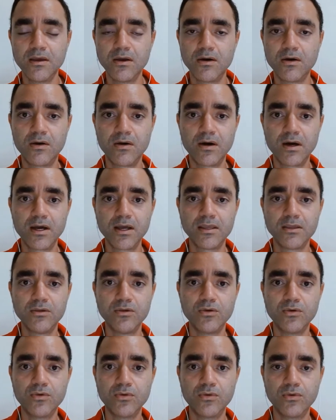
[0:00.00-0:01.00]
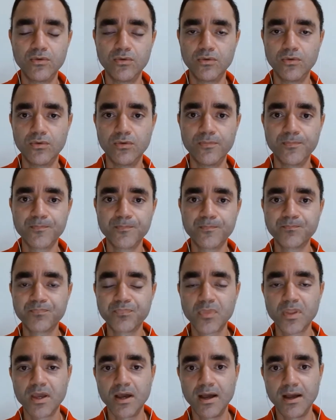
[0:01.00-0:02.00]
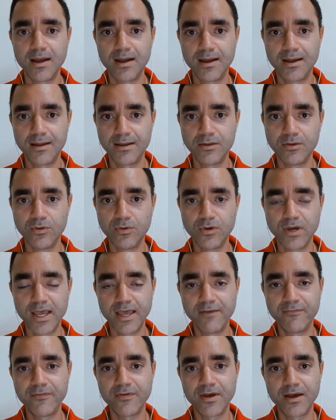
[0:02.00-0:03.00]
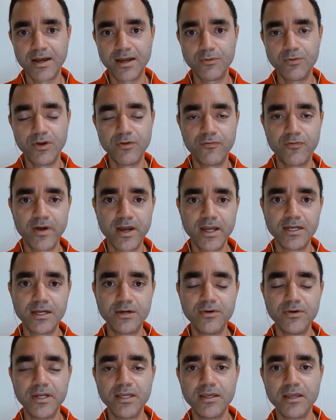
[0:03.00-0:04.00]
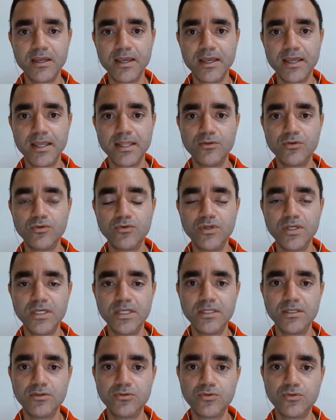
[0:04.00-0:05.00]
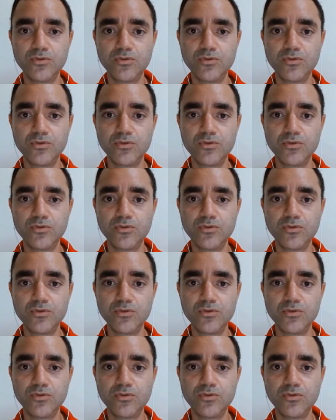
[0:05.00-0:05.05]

Or you have a refinery and you need